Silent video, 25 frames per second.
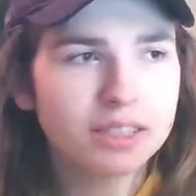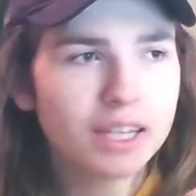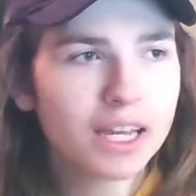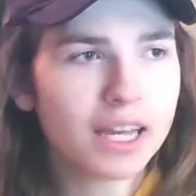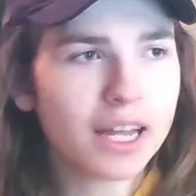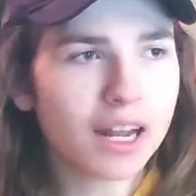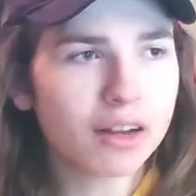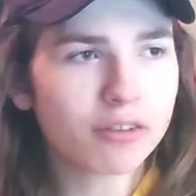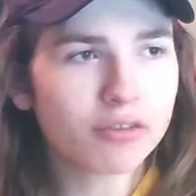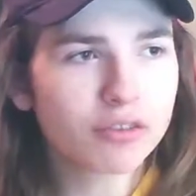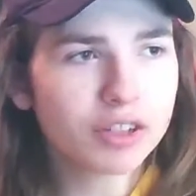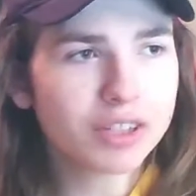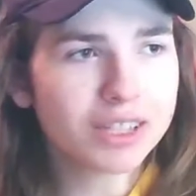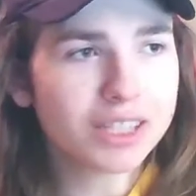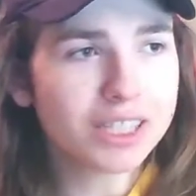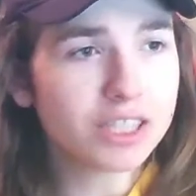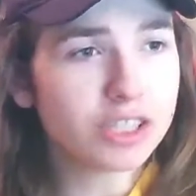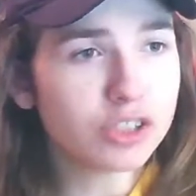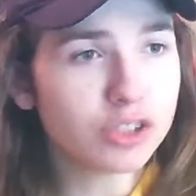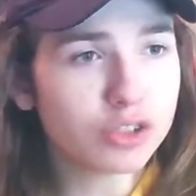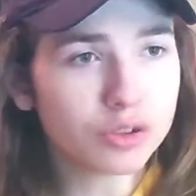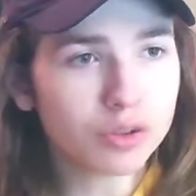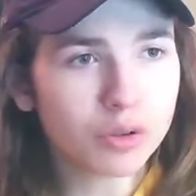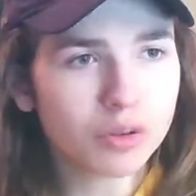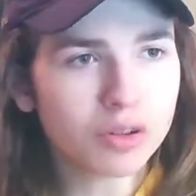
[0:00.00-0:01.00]
And I really
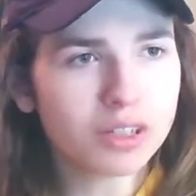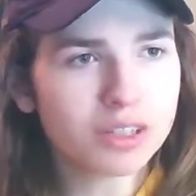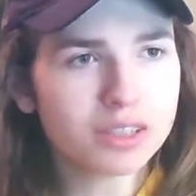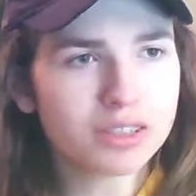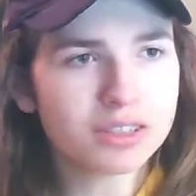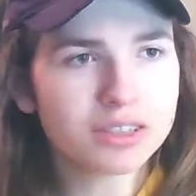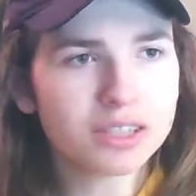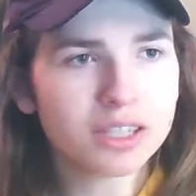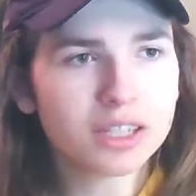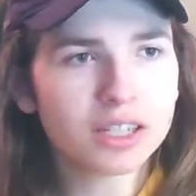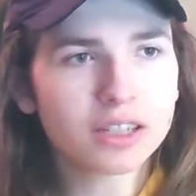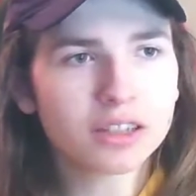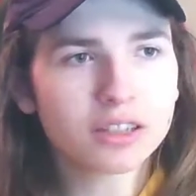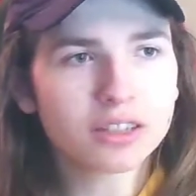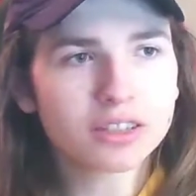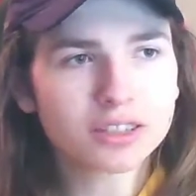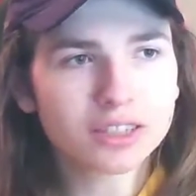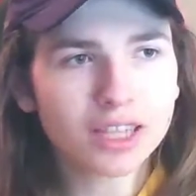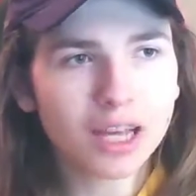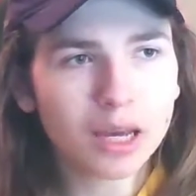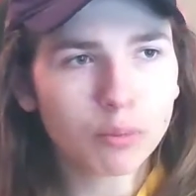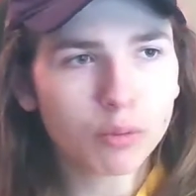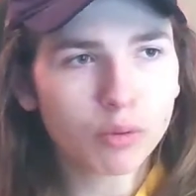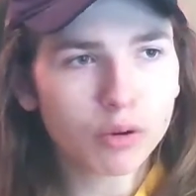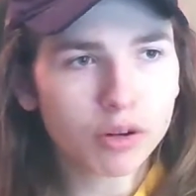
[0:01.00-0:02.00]
enjoyed seeing the
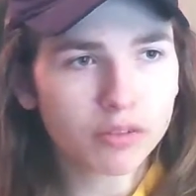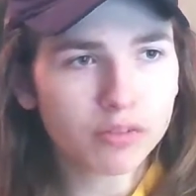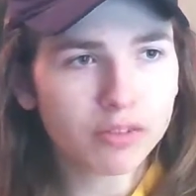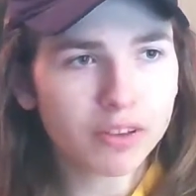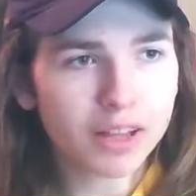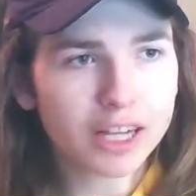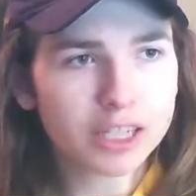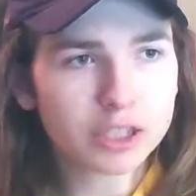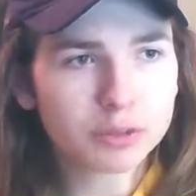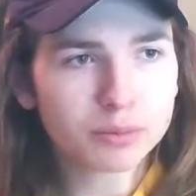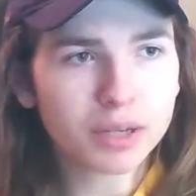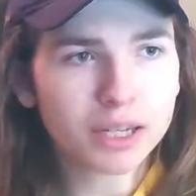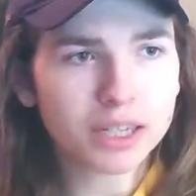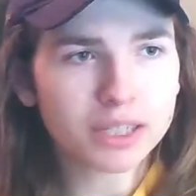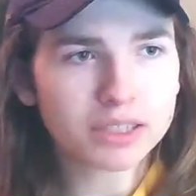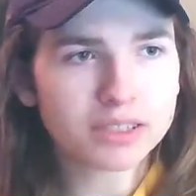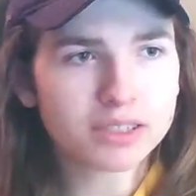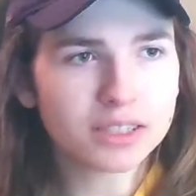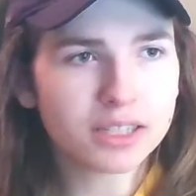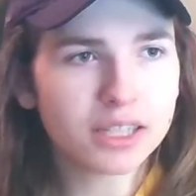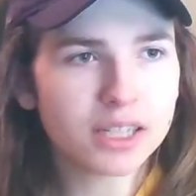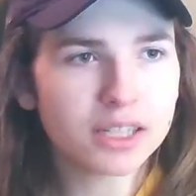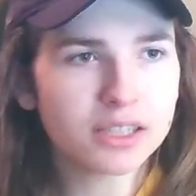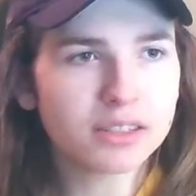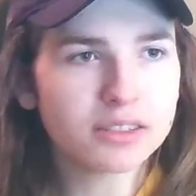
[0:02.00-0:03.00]
Cyborg flashback
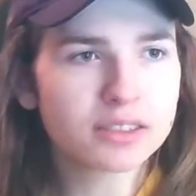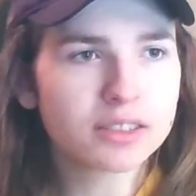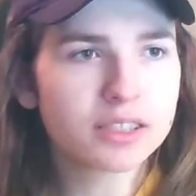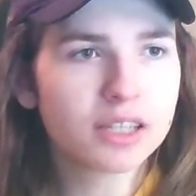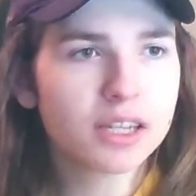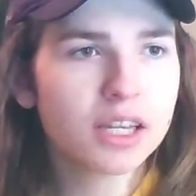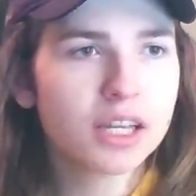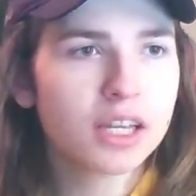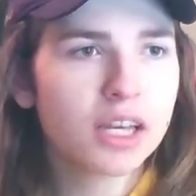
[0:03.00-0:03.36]
scenes,